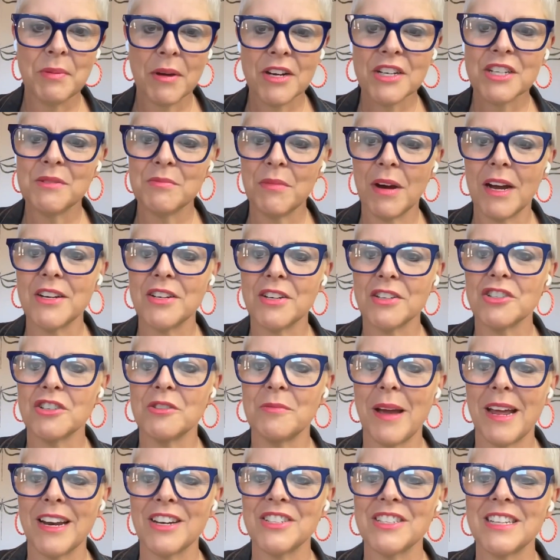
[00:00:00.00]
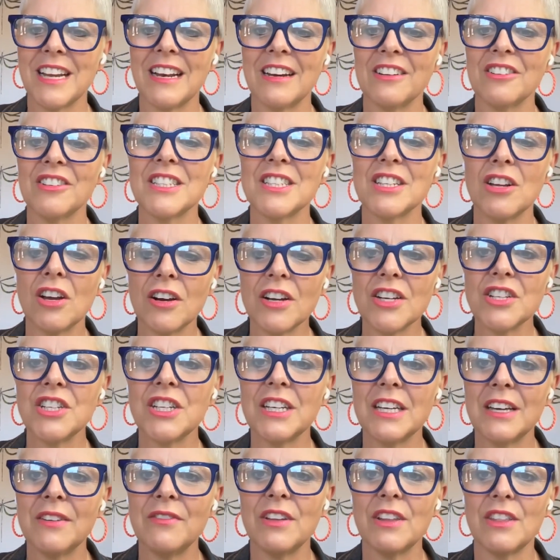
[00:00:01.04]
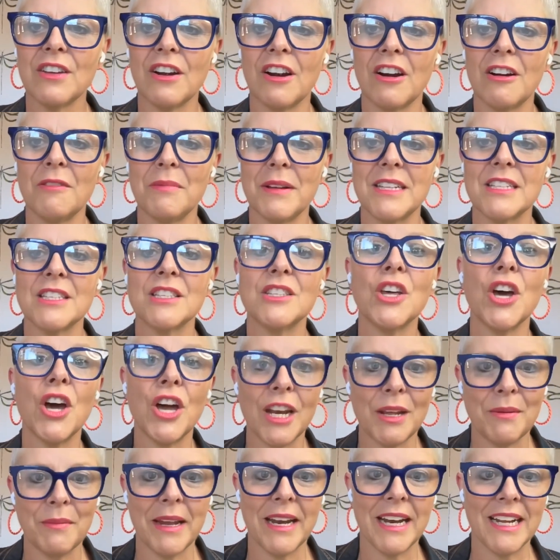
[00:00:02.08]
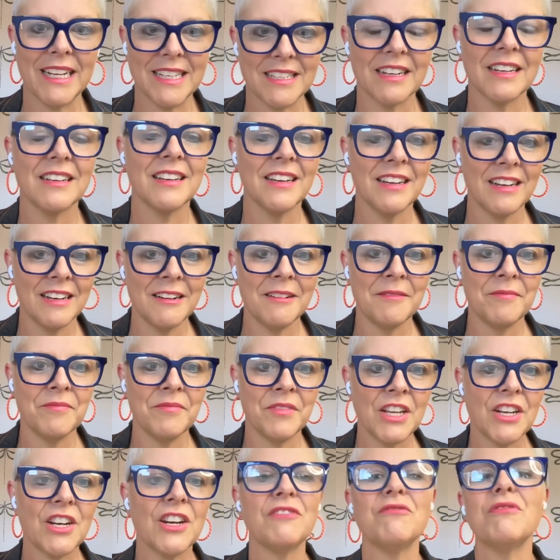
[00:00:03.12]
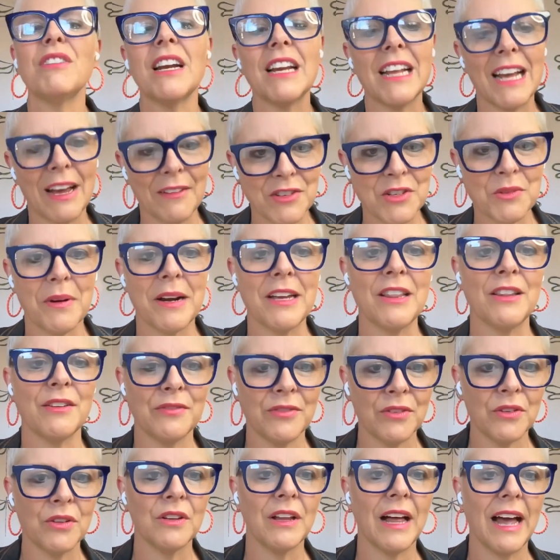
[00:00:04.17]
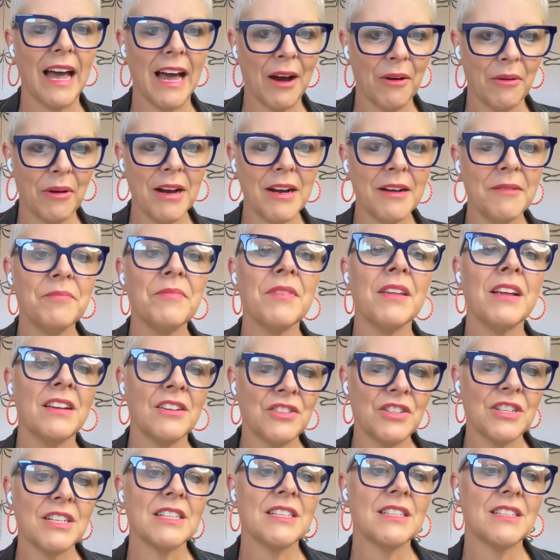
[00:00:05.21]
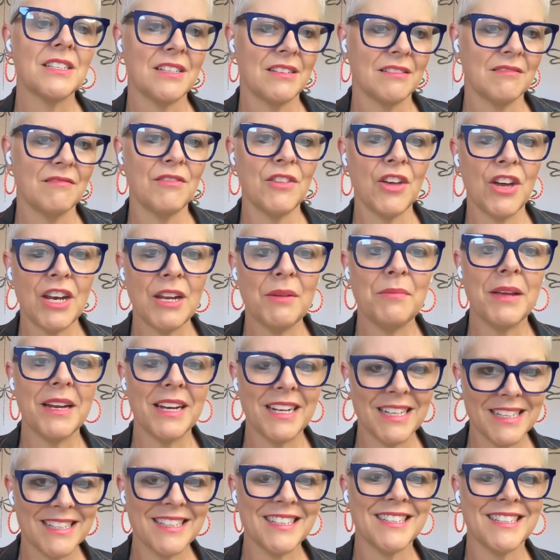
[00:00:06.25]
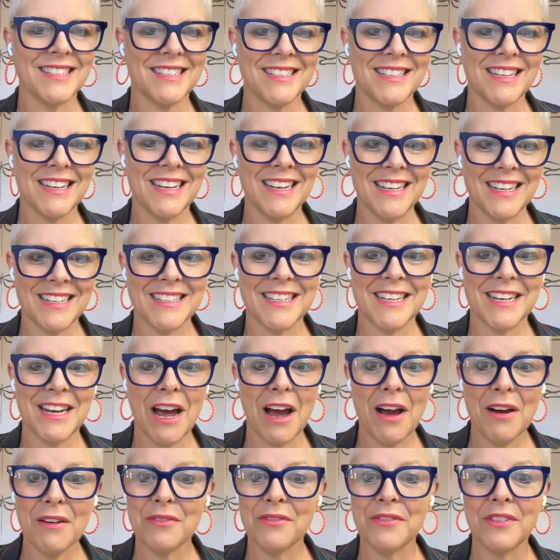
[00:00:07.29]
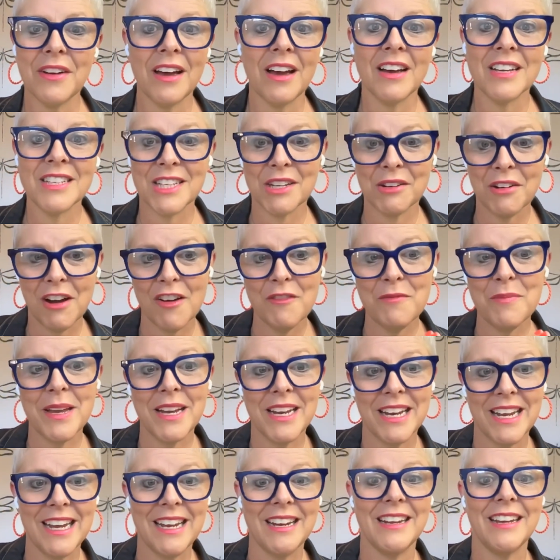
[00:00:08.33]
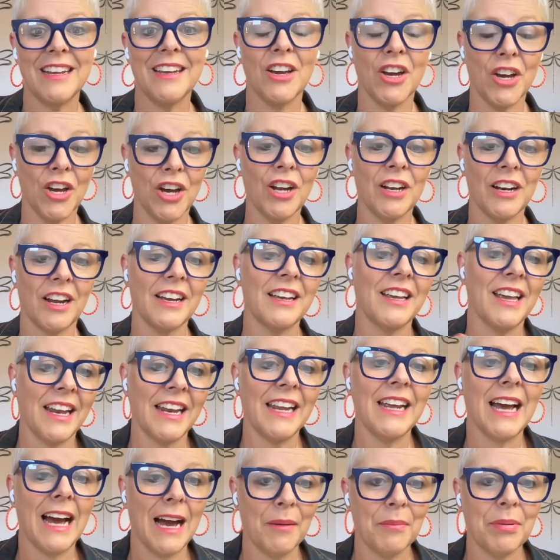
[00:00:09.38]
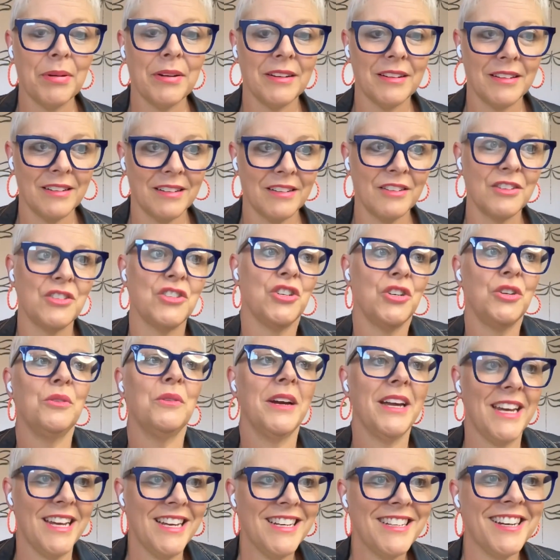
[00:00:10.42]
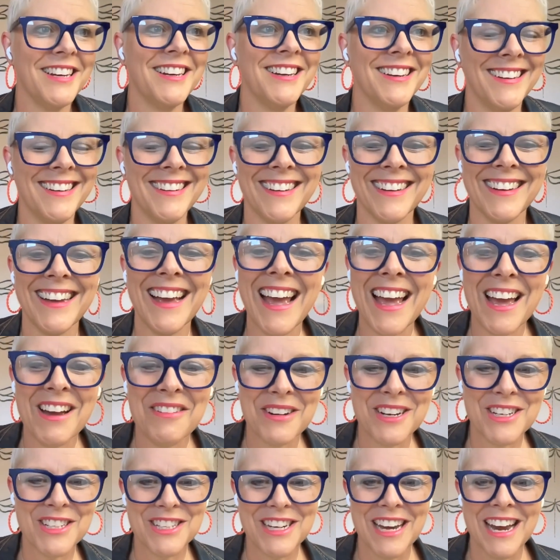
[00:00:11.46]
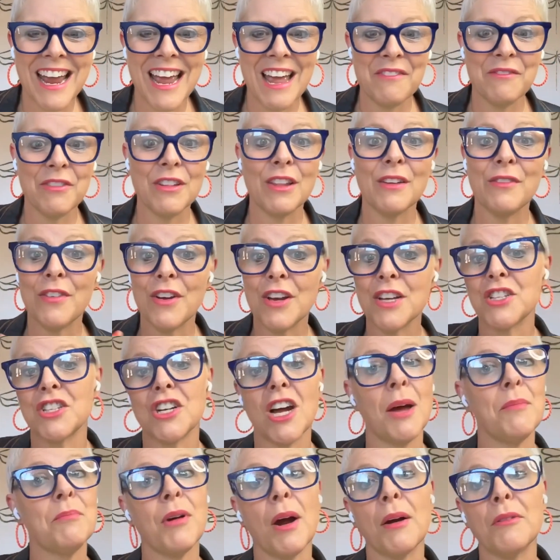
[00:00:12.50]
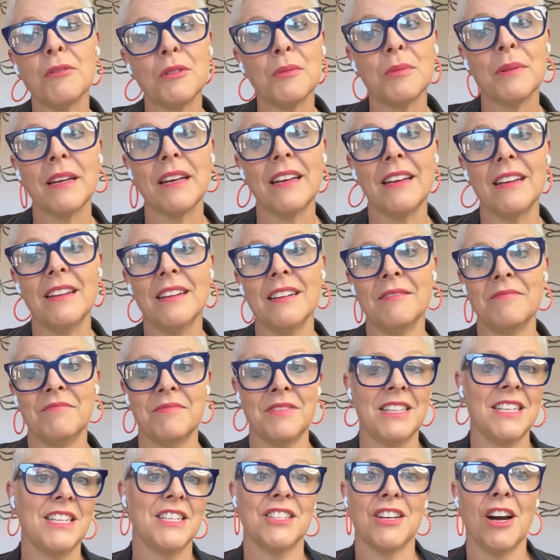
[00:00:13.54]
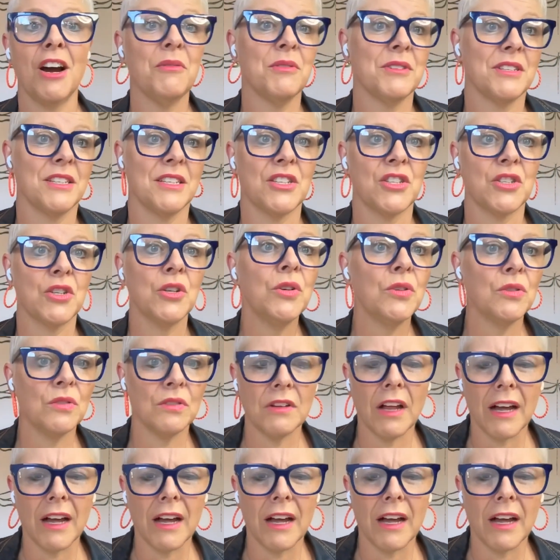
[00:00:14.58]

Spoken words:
to my doctor about it. She said, look, as long as you give your thyroid meds 30 minutes, like you don't really have to wait the full hour. Just 30 minutes is enough. So I've been eating early, like getting up to eat, which for the first time probably since I was at school,